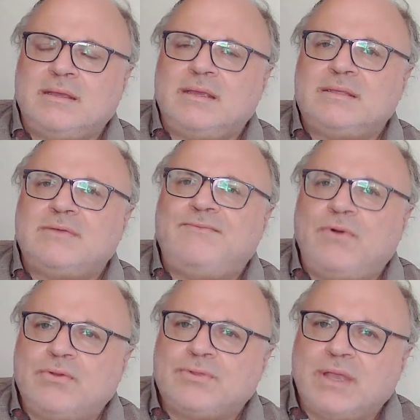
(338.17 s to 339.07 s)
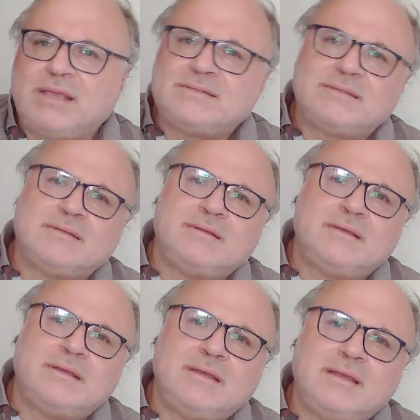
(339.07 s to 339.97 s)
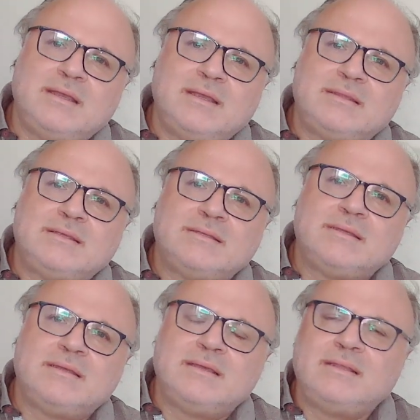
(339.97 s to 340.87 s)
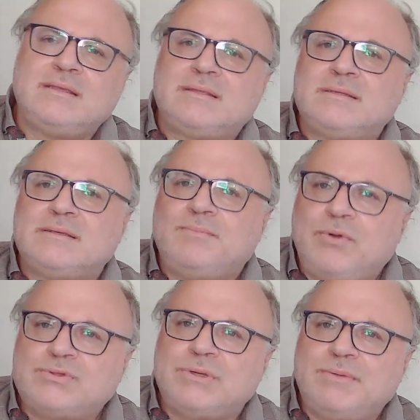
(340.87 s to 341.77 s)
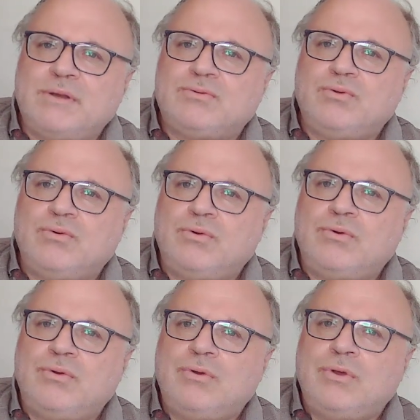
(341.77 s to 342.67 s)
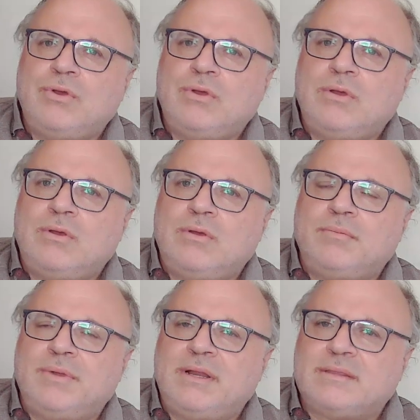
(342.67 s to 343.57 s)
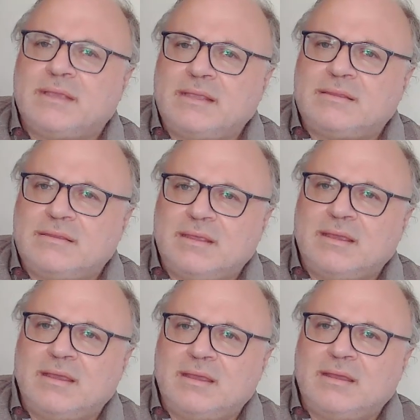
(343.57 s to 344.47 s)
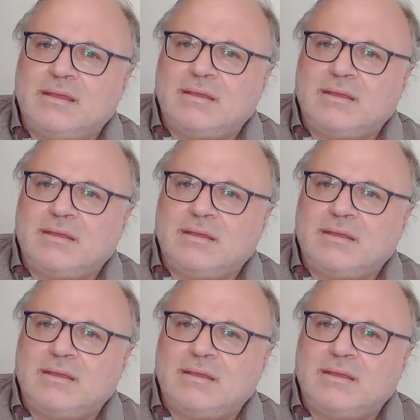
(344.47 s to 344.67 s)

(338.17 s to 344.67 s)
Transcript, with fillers: is a fortress and, and it is impossible to penetrate the,